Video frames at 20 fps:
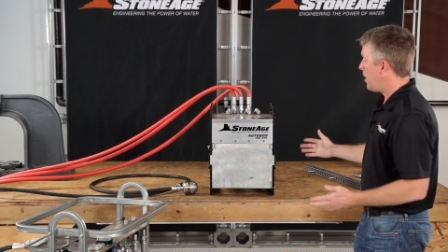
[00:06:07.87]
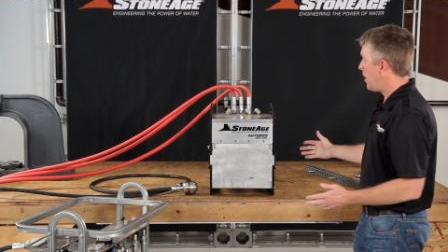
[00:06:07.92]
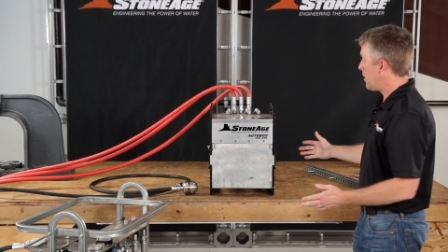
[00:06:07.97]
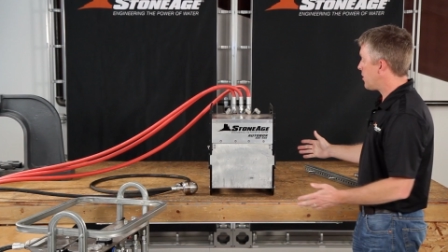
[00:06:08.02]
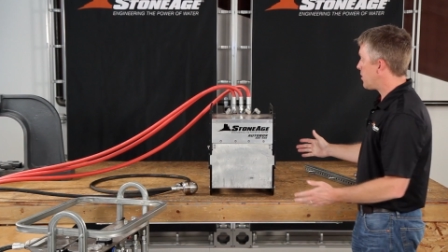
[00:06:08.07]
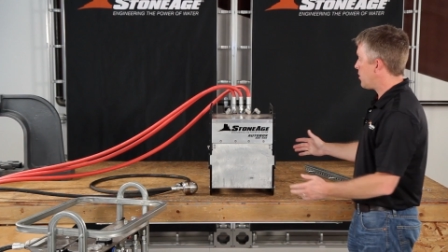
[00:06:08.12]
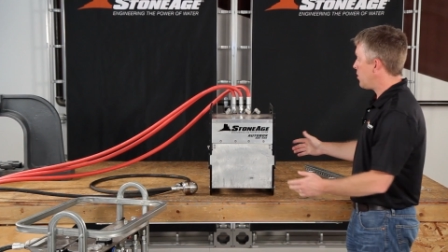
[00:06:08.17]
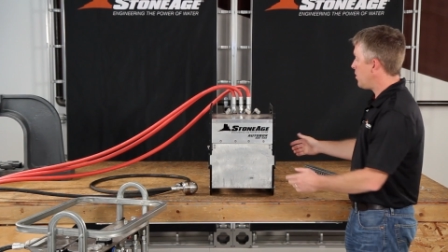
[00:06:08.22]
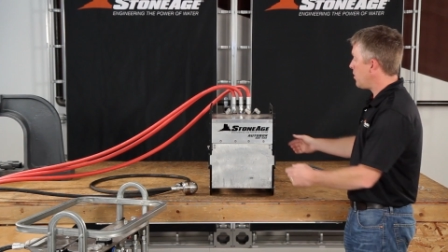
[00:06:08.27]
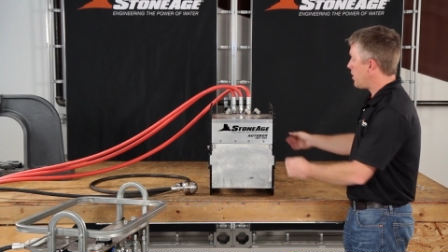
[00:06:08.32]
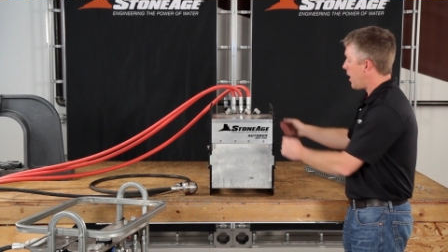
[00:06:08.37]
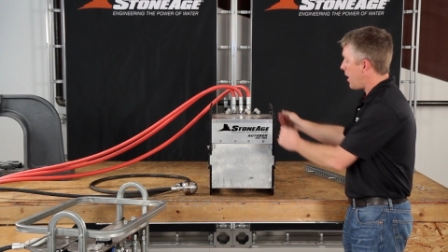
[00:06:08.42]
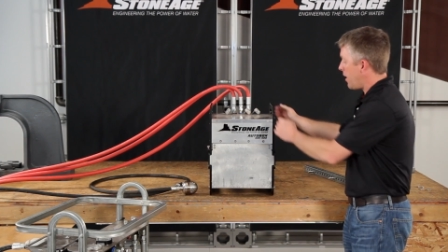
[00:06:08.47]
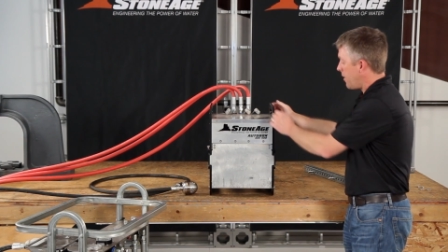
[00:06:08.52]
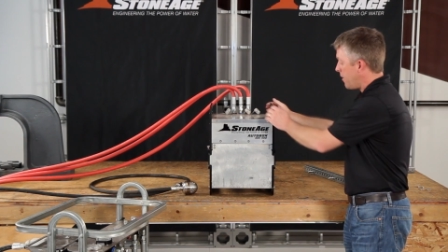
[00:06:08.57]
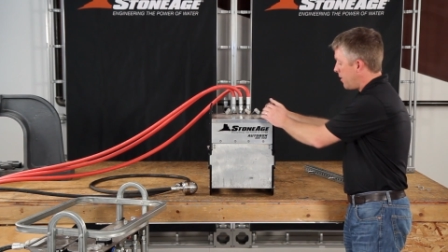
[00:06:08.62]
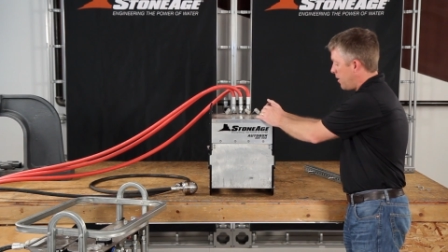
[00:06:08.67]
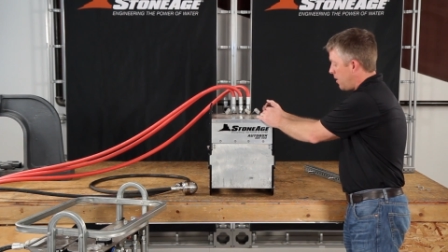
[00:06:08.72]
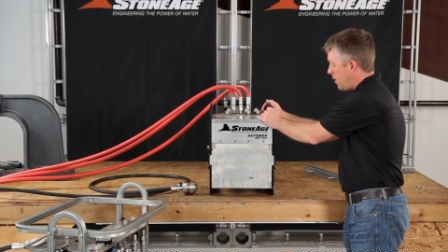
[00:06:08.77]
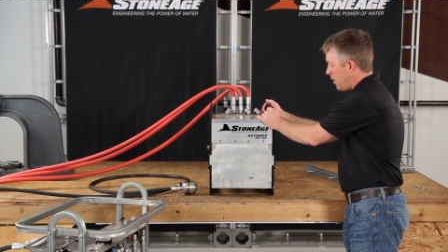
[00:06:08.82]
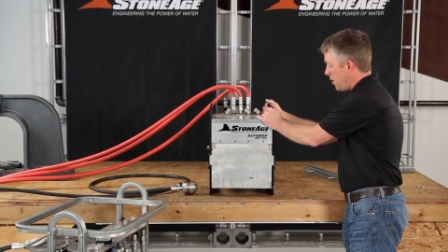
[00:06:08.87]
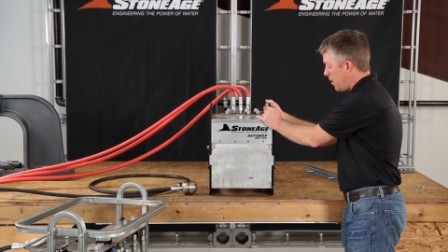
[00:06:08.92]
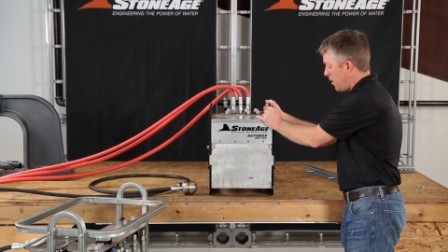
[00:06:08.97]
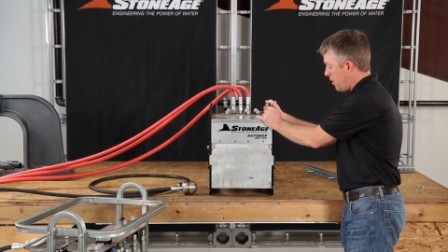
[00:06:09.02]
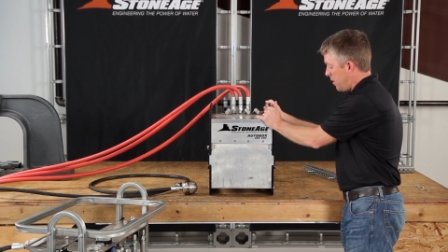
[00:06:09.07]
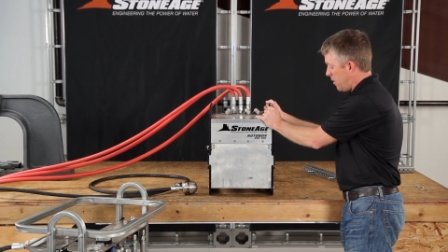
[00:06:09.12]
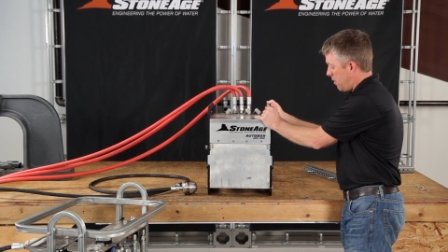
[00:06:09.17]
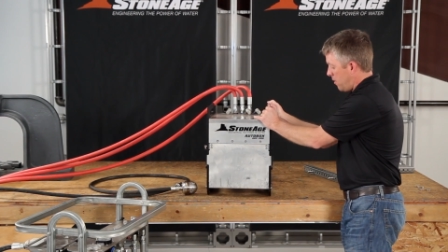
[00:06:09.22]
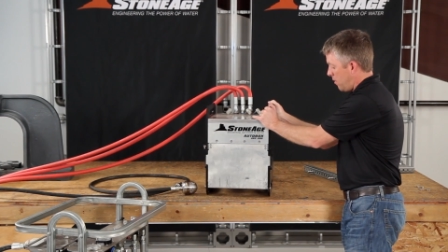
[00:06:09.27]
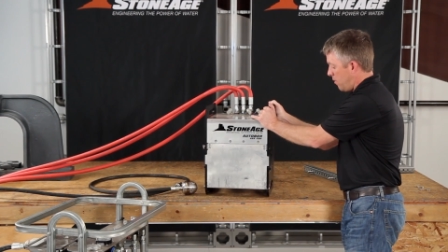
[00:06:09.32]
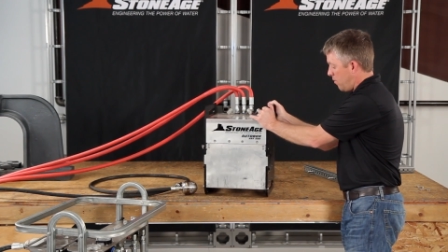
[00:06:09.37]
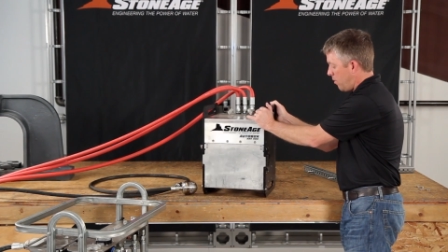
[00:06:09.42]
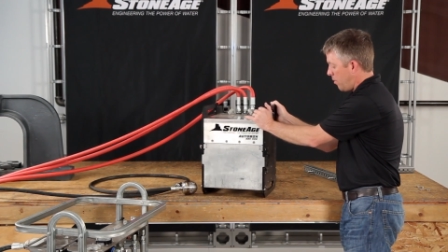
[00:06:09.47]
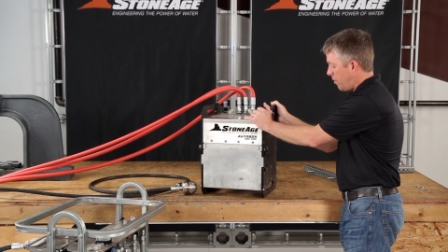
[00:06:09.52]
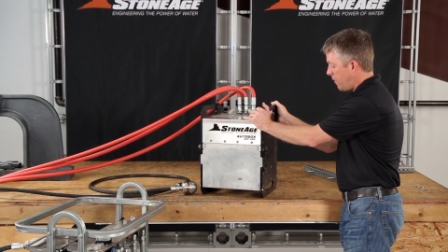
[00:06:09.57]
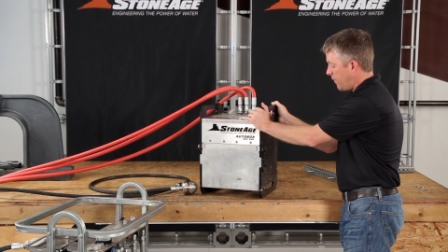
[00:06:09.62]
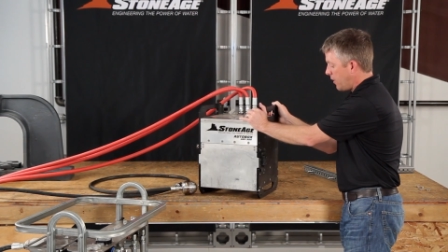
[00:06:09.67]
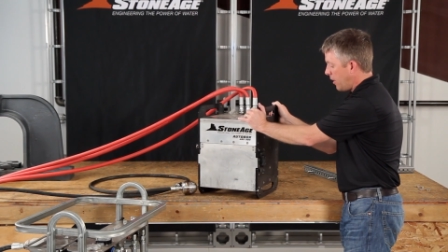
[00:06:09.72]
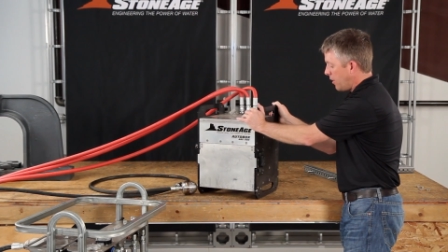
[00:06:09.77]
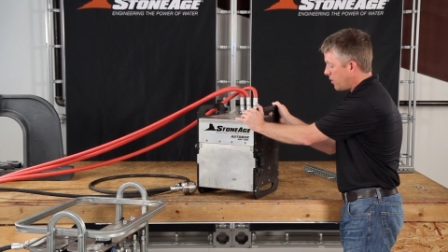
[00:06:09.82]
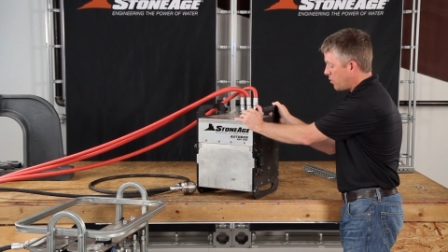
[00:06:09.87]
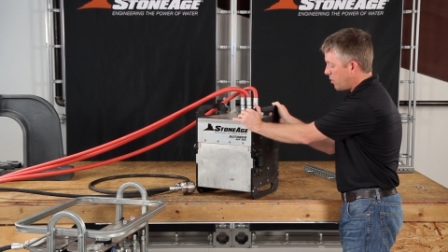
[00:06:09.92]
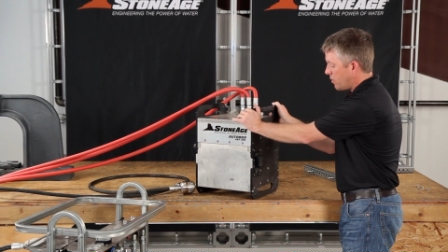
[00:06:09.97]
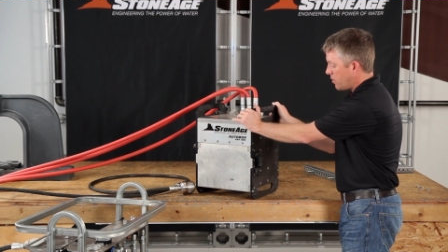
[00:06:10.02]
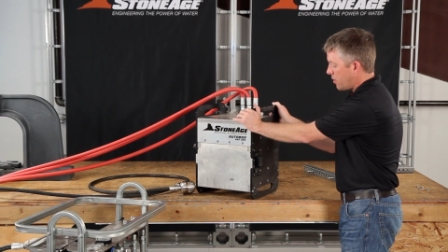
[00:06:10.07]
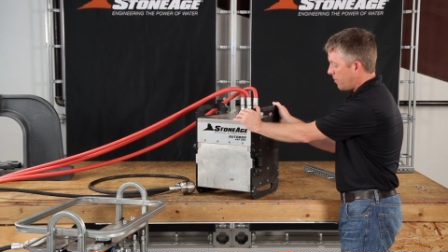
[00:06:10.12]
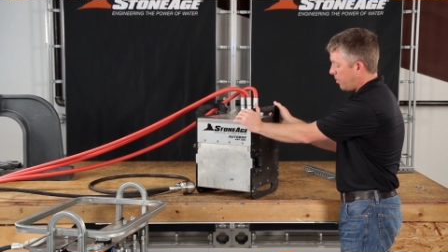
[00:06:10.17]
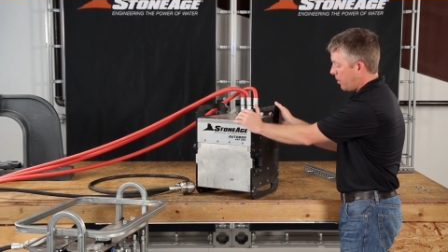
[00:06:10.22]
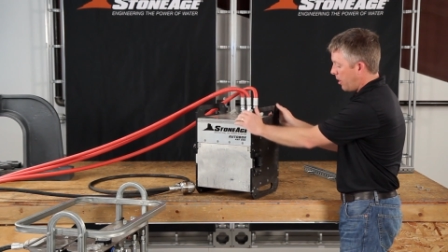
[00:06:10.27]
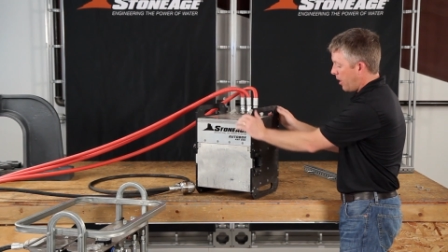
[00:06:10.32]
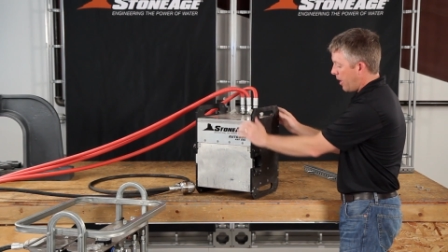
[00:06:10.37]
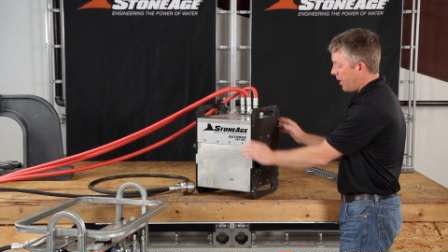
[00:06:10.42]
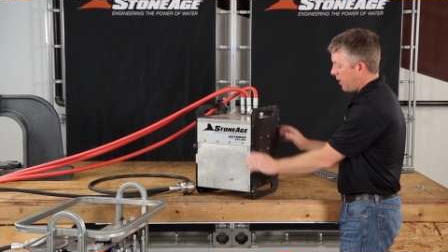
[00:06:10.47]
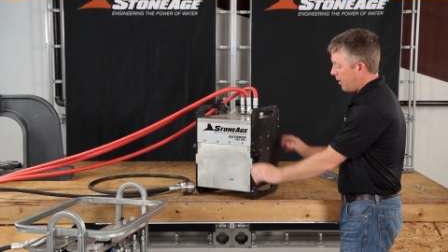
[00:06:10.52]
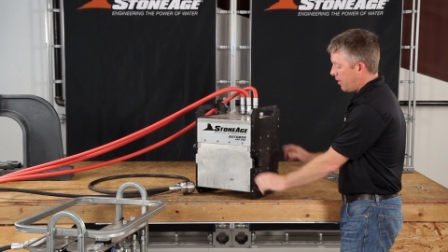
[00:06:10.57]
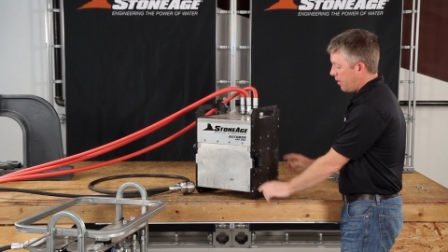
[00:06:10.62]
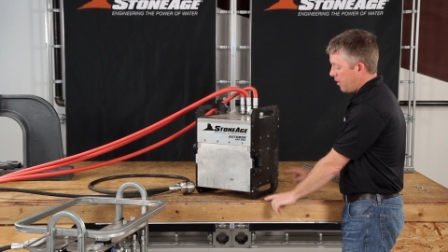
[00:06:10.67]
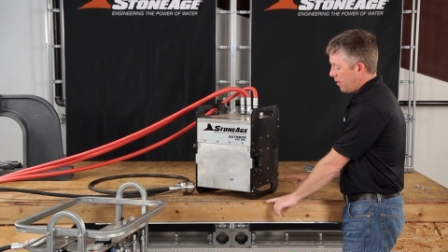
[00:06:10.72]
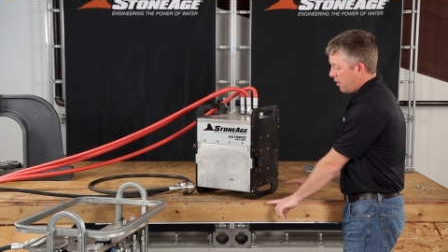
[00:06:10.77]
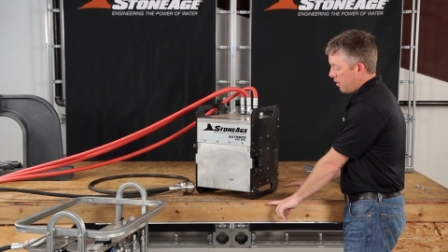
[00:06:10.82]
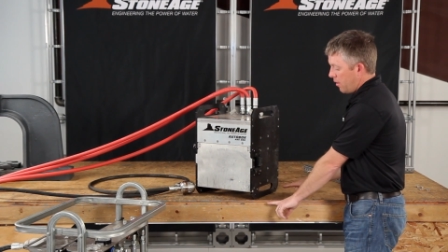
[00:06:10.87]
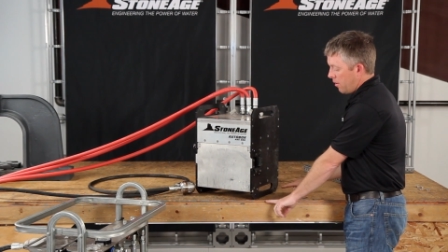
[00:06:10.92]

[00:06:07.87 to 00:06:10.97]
And to do that, what we've done is we've supplied